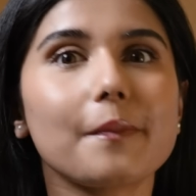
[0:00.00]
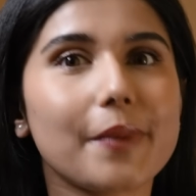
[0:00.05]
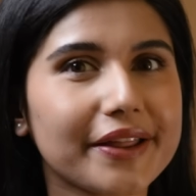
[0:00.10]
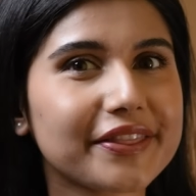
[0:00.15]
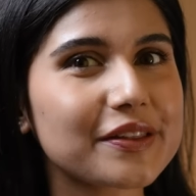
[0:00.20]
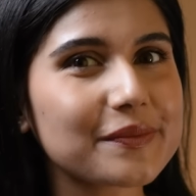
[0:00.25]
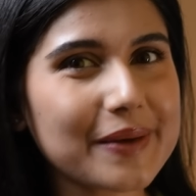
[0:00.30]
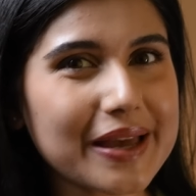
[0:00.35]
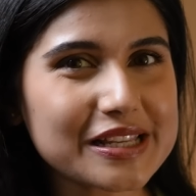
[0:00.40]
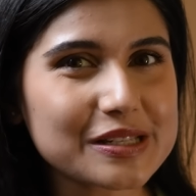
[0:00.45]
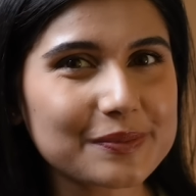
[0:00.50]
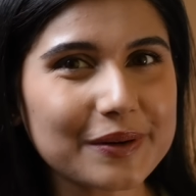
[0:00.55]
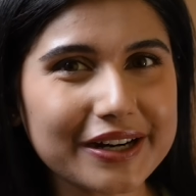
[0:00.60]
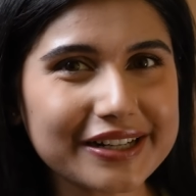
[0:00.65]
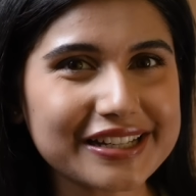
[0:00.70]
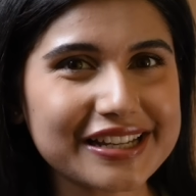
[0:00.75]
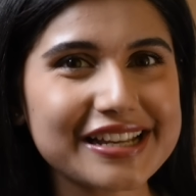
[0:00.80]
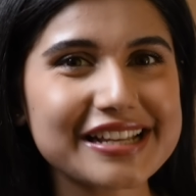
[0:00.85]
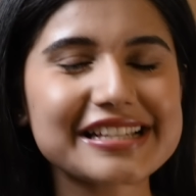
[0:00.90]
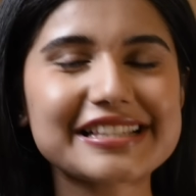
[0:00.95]
But the best
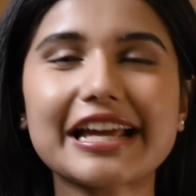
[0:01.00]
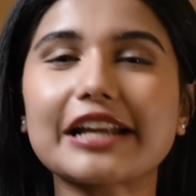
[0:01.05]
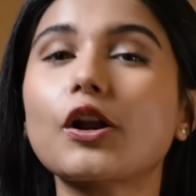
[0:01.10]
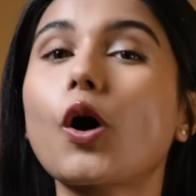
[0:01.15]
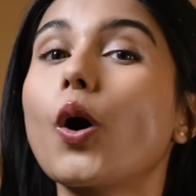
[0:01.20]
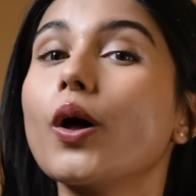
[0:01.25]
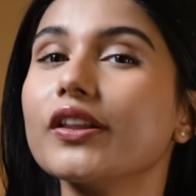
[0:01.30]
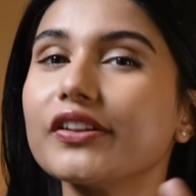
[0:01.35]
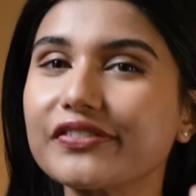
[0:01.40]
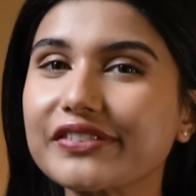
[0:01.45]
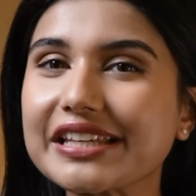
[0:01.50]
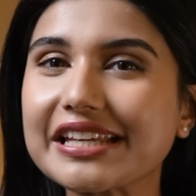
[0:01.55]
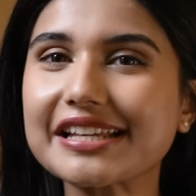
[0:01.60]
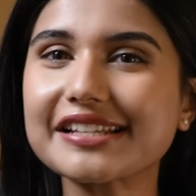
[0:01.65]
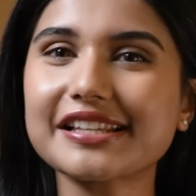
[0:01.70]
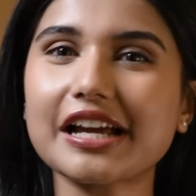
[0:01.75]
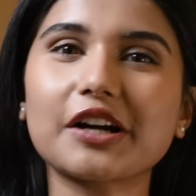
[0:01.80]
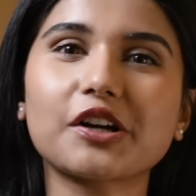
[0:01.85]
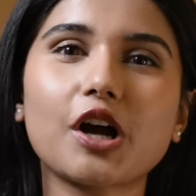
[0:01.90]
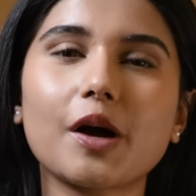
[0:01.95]
part is that all of
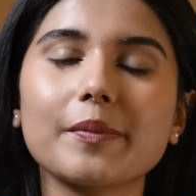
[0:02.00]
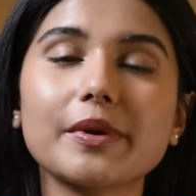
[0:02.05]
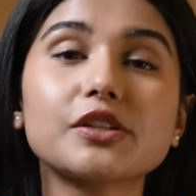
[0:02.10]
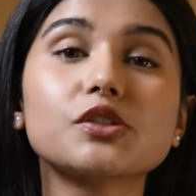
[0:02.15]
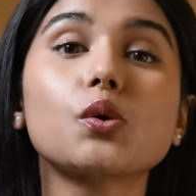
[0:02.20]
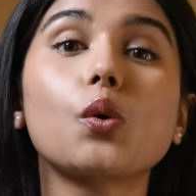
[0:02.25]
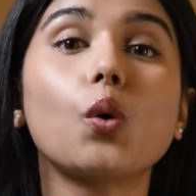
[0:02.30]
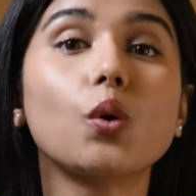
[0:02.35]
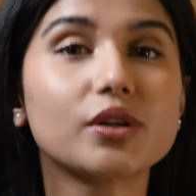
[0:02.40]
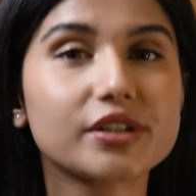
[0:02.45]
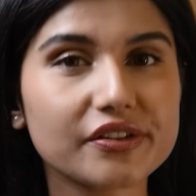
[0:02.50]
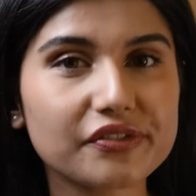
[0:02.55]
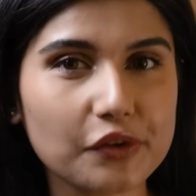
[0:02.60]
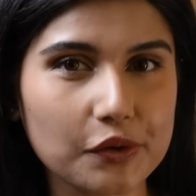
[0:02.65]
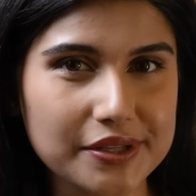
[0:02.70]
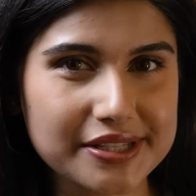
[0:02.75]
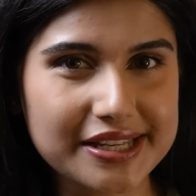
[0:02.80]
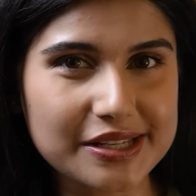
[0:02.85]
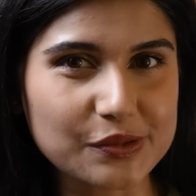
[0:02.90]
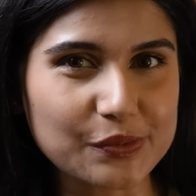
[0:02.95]
these are coming to older
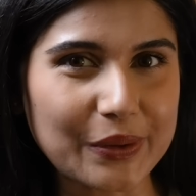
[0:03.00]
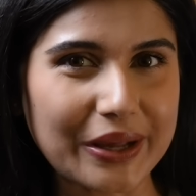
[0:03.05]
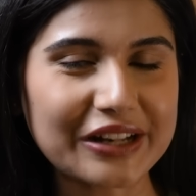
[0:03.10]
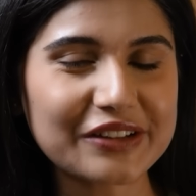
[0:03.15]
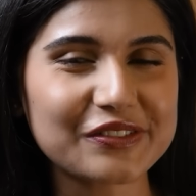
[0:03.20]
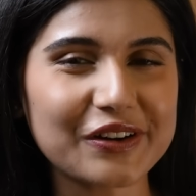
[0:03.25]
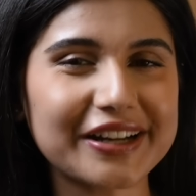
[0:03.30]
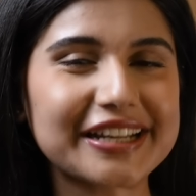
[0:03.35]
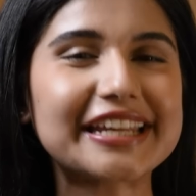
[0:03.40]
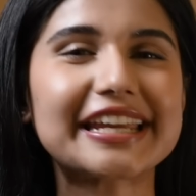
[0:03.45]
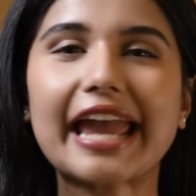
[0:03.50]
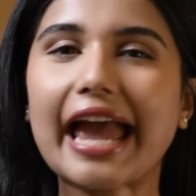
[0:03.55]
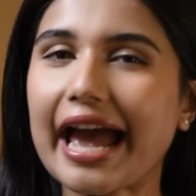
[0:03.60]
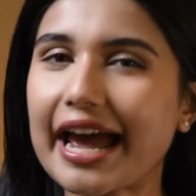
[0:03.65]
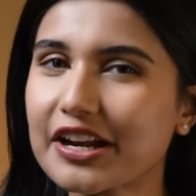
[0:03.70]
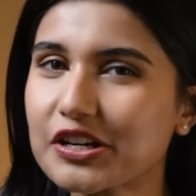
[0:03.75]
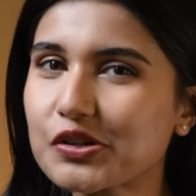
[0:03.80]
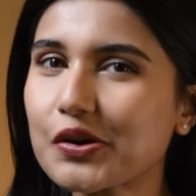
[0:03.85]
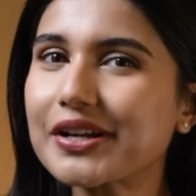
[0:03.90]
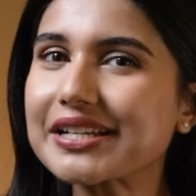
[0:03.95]
phones as well, running
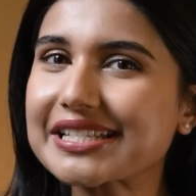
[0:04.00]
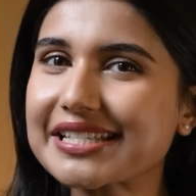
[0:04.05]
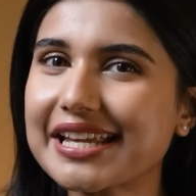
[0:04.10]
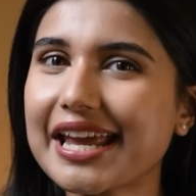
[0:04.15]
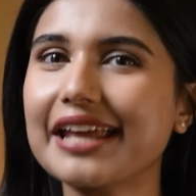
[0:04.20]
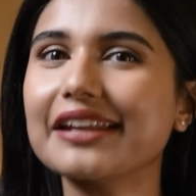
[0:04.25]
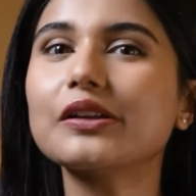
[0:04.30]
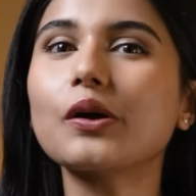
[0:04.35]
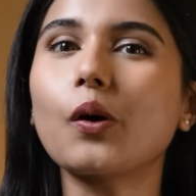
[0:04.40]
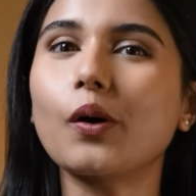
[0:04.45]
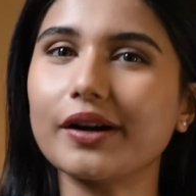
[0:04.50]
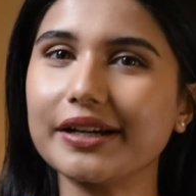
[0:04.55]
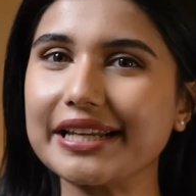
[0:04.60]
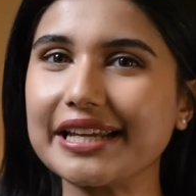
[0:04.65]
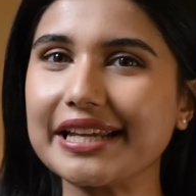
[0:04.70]
Android 10 or